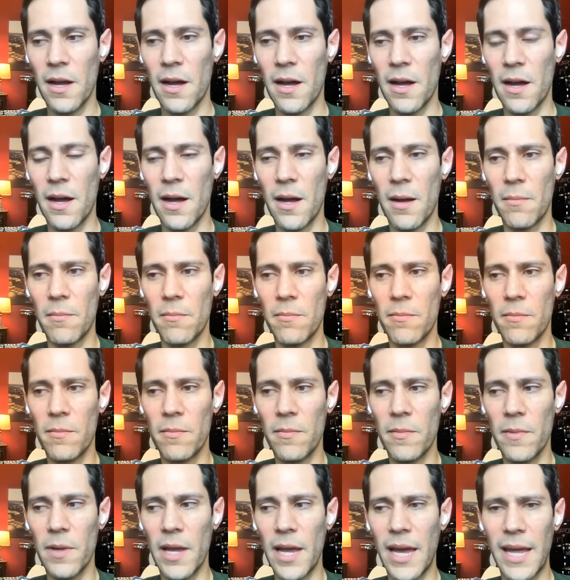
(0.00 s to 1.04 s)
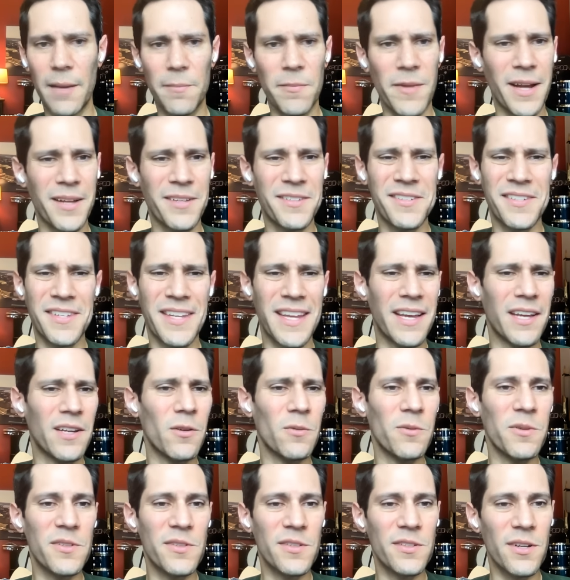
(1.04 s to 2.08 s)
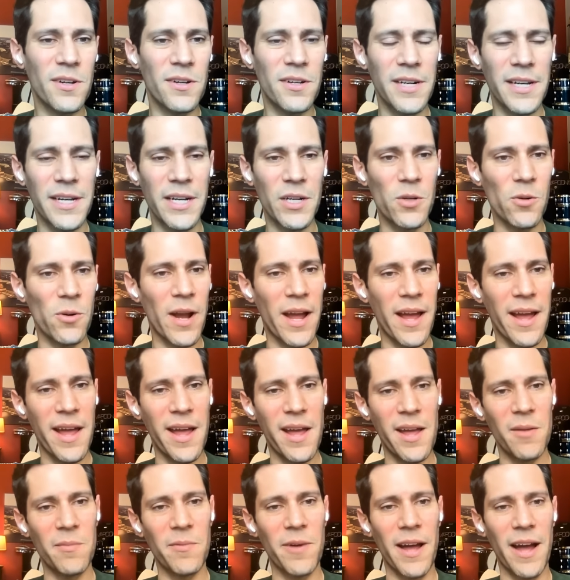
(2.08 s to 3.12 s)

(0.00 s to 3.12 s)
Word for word: And my skin was turning gray.